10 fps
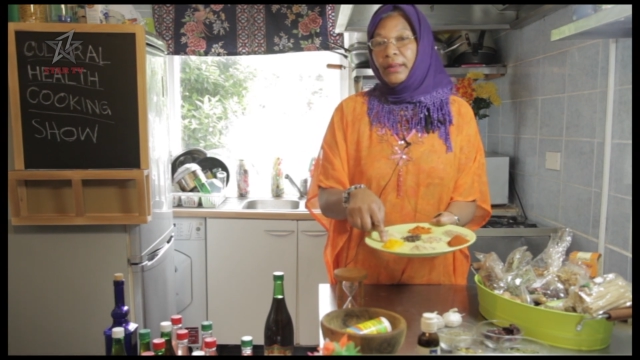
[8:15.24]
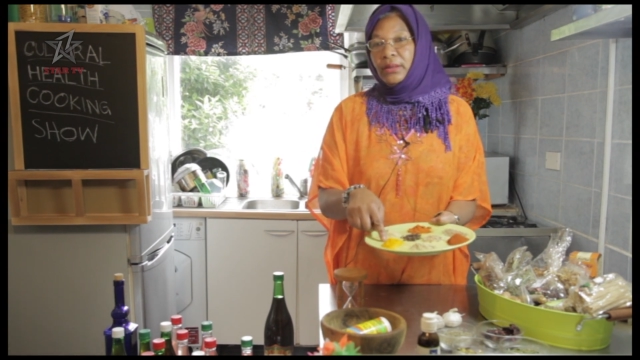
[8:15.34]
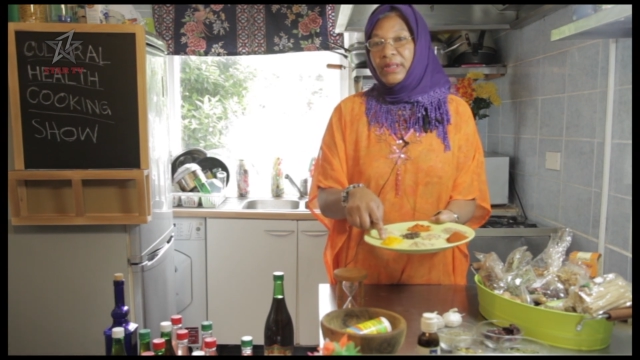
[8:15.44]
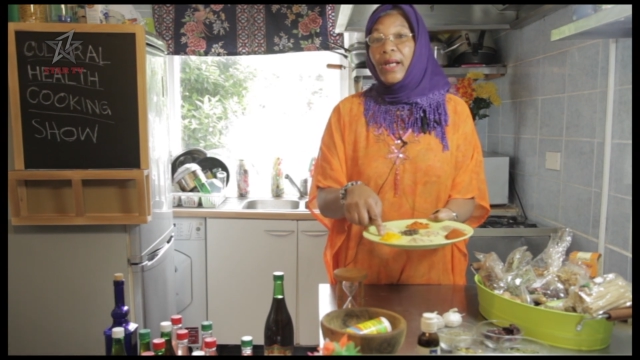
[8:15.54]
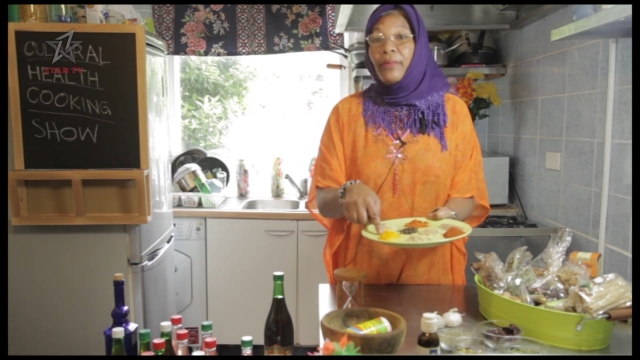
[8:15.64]

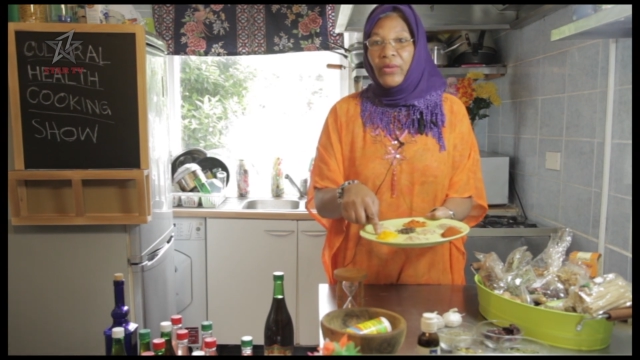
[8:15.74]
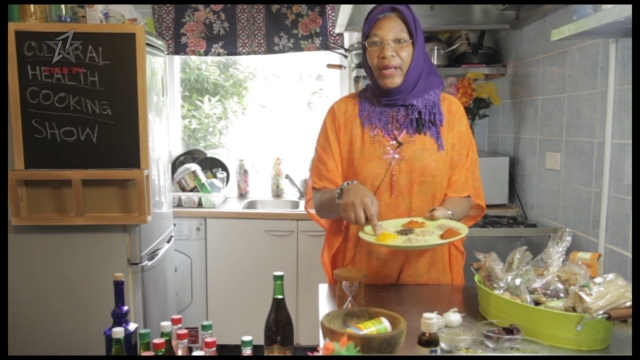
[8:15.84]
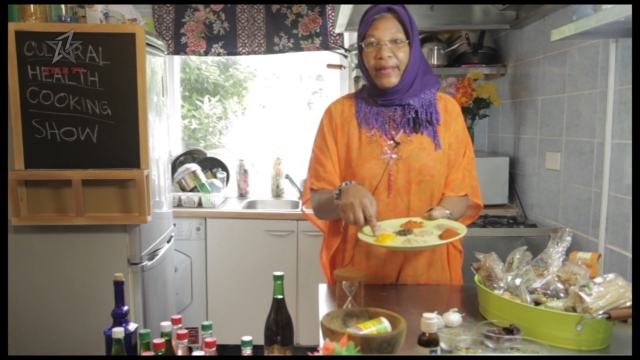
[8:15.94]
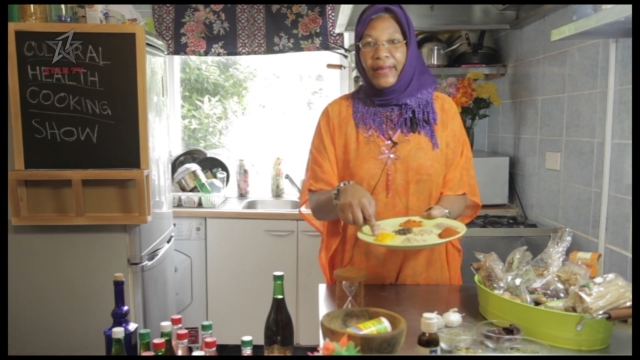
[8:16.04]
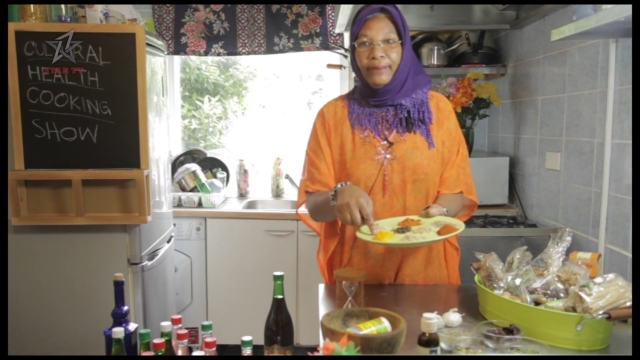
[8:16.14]

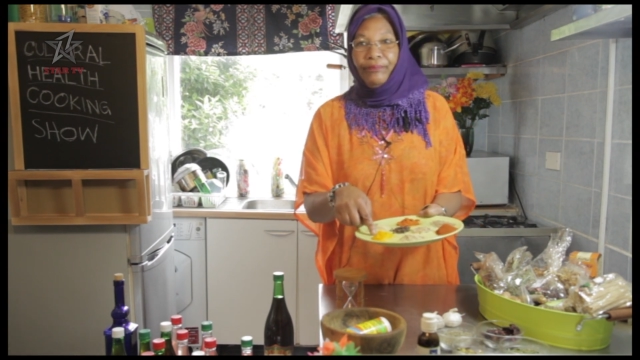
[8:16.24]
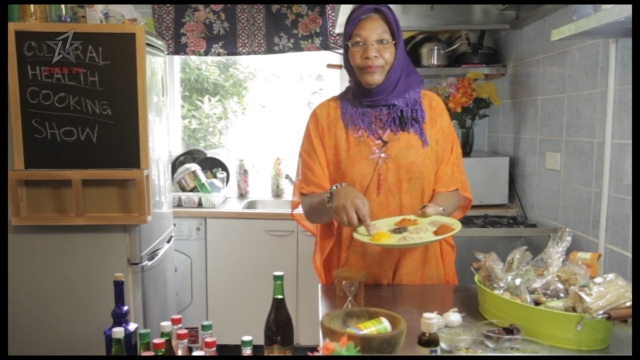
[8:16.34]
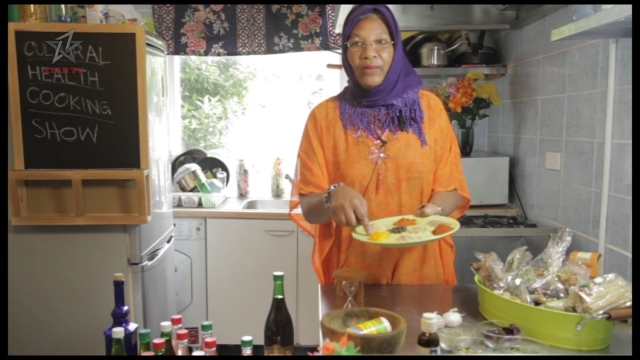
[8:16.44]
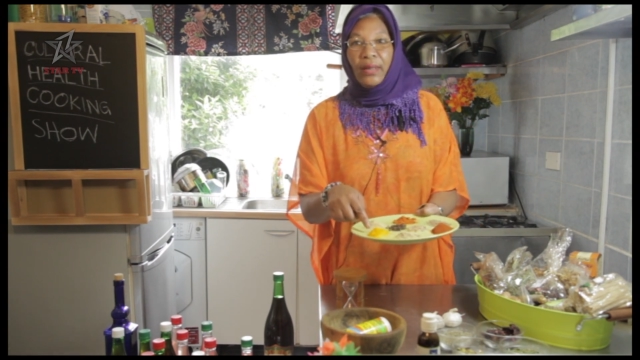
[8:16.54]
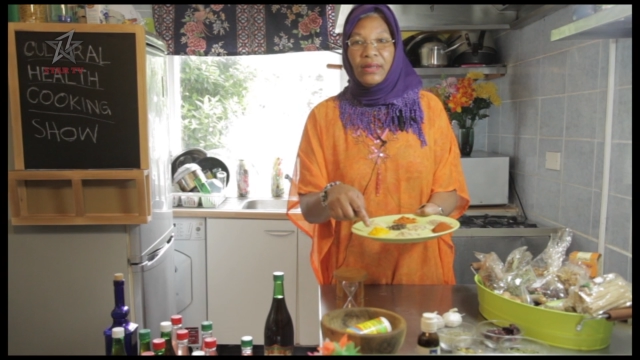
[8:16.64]
turmeric.
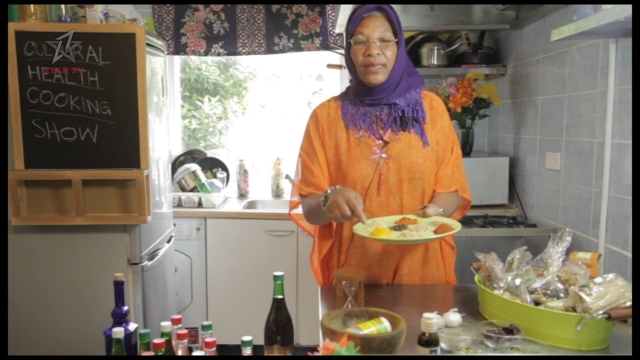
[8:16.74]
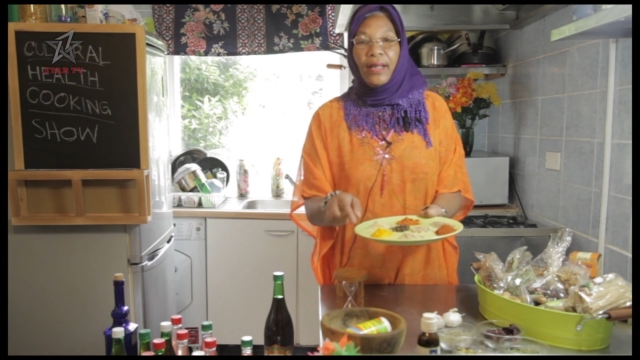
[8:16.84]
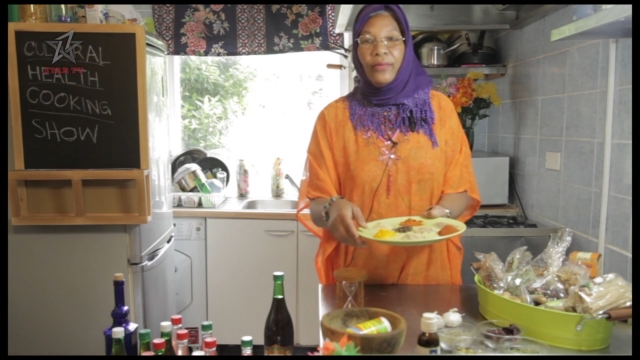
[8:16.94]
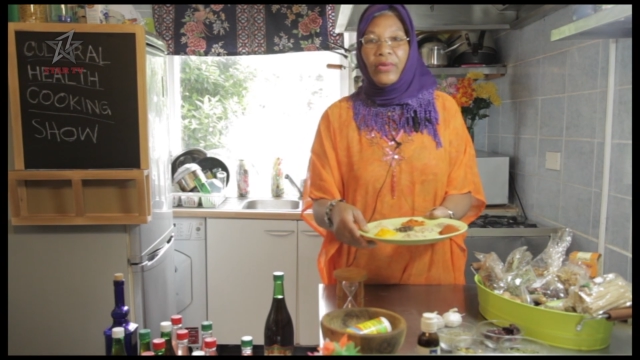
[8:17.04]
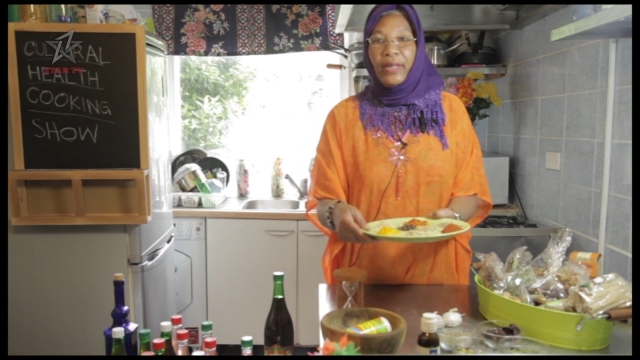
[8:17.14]
Now
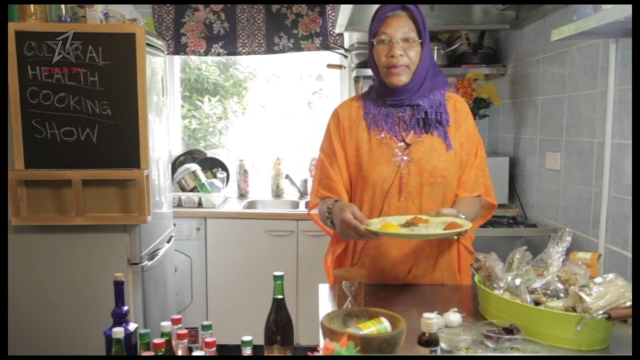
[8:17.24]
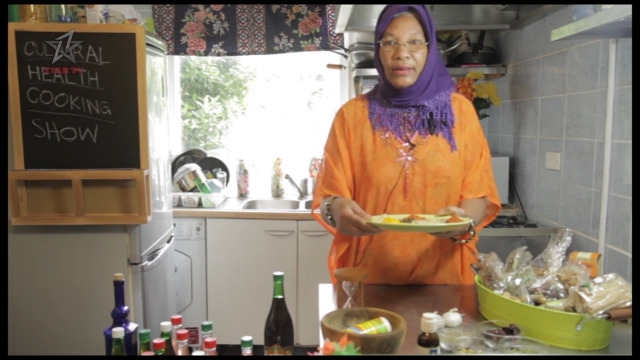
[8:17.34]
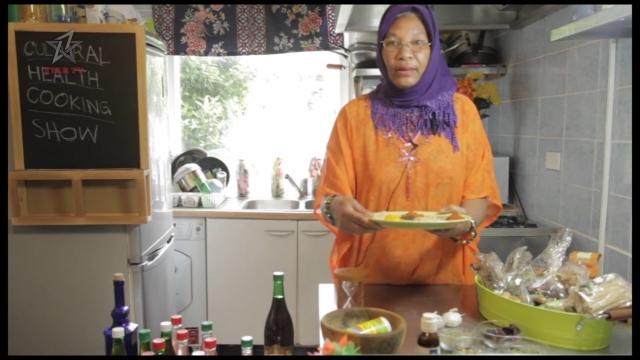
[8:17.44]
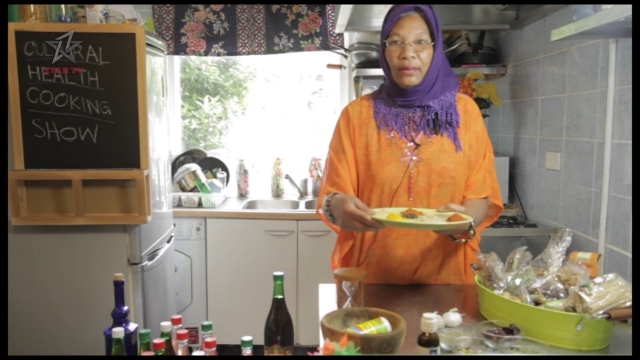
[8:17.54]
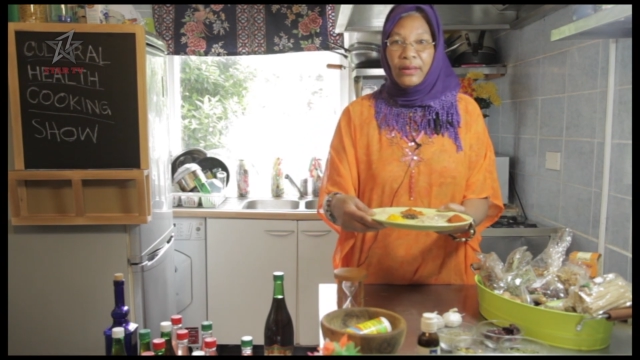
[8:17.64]
turmeric
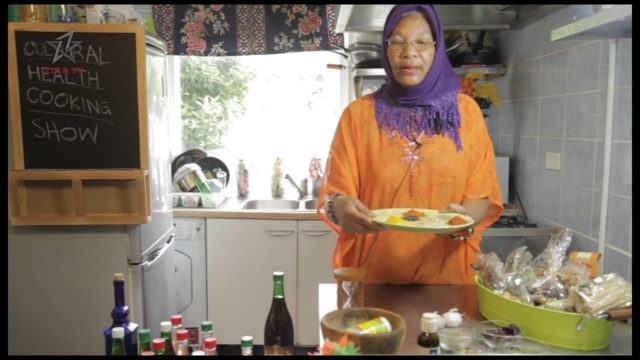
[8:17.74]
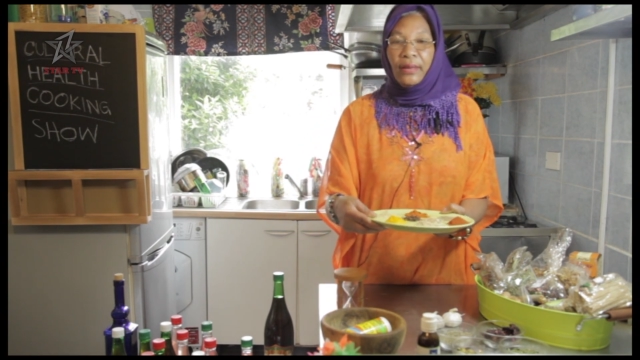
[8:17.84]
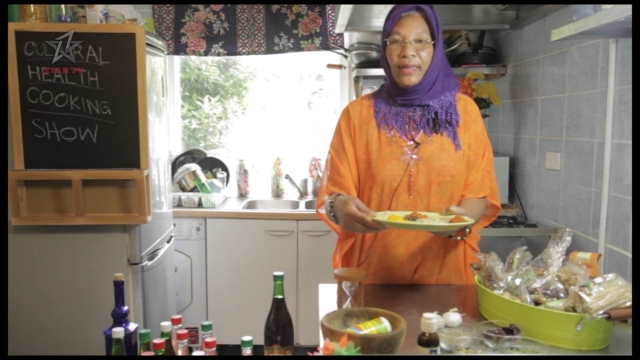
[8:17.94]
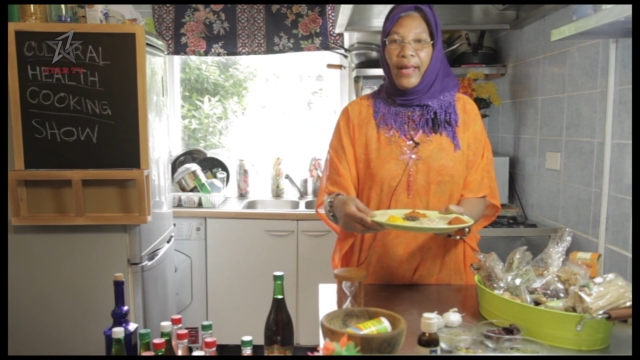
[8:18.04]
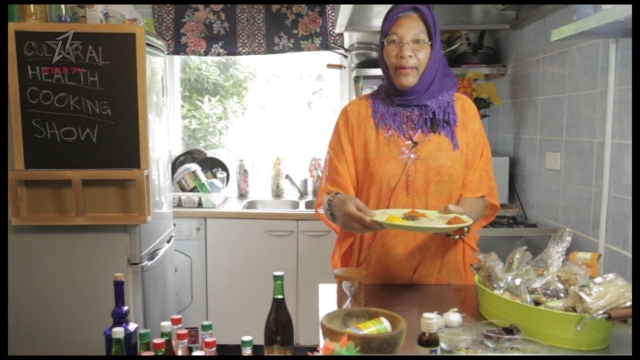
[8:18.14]
is also
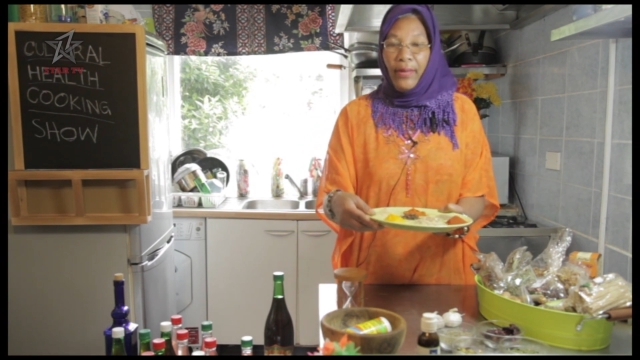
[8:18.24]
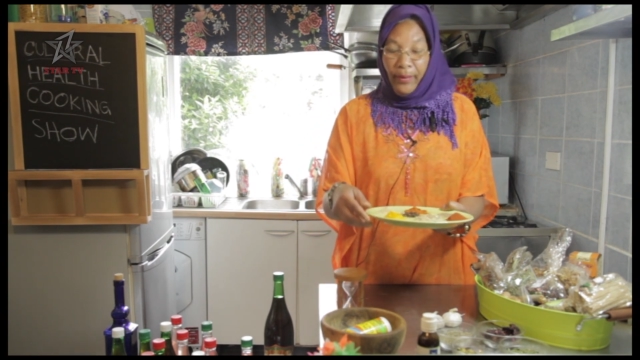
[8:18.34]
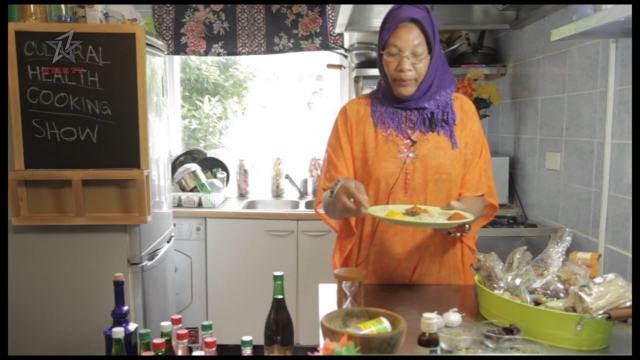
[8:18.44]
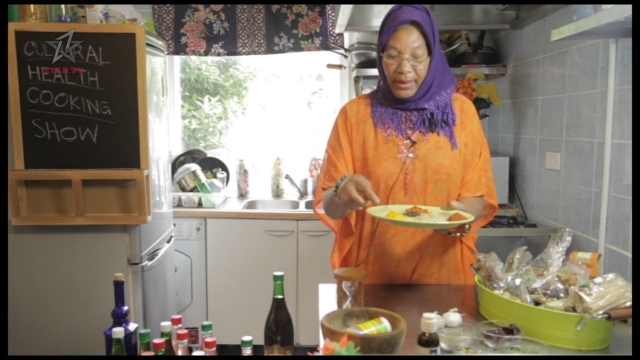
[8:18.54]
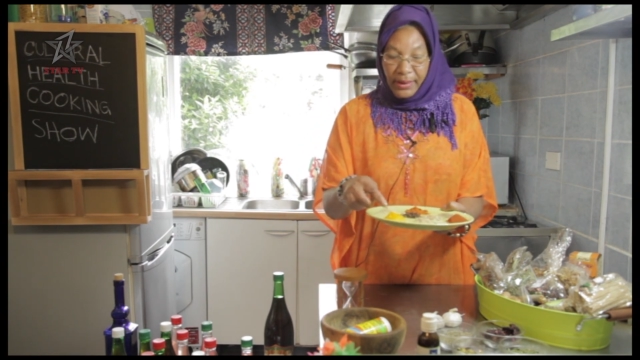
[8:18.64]
now
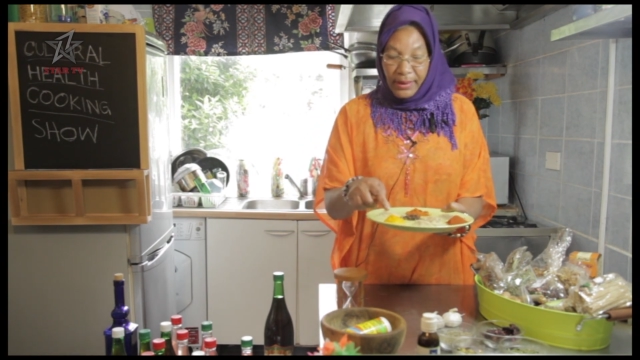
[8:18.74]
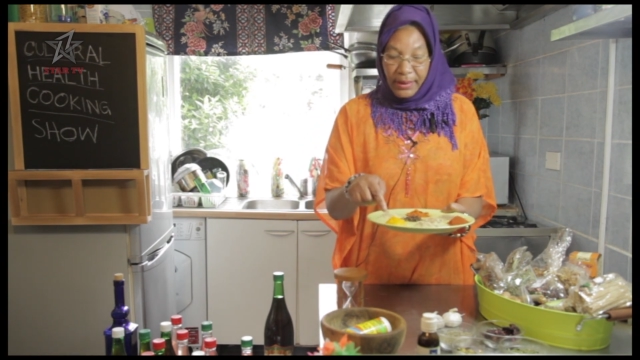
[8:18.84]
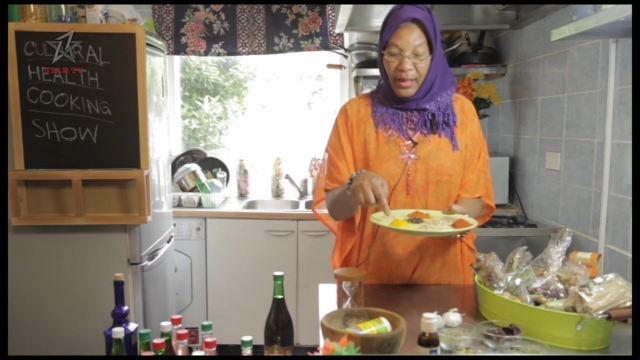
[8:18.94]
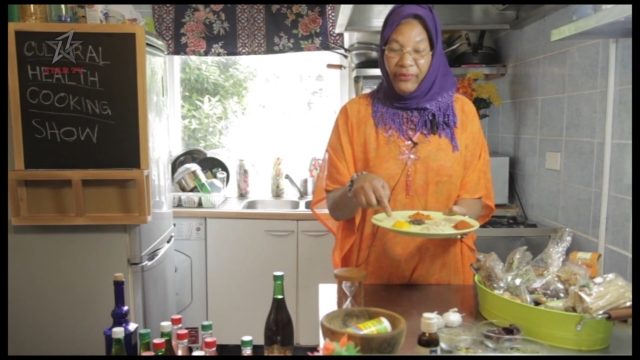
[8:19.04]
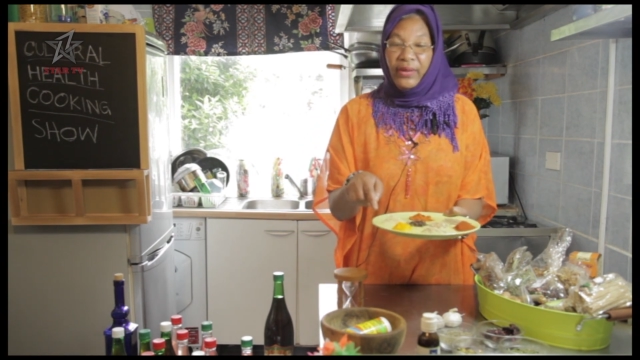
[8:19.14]
being
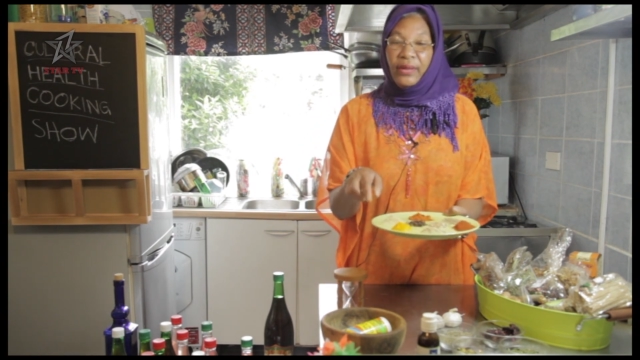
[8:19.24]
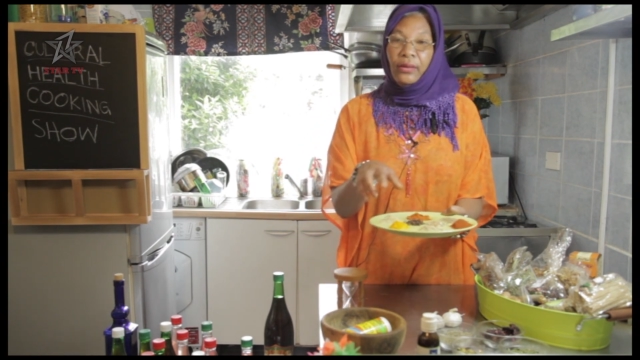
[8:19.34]
discovered,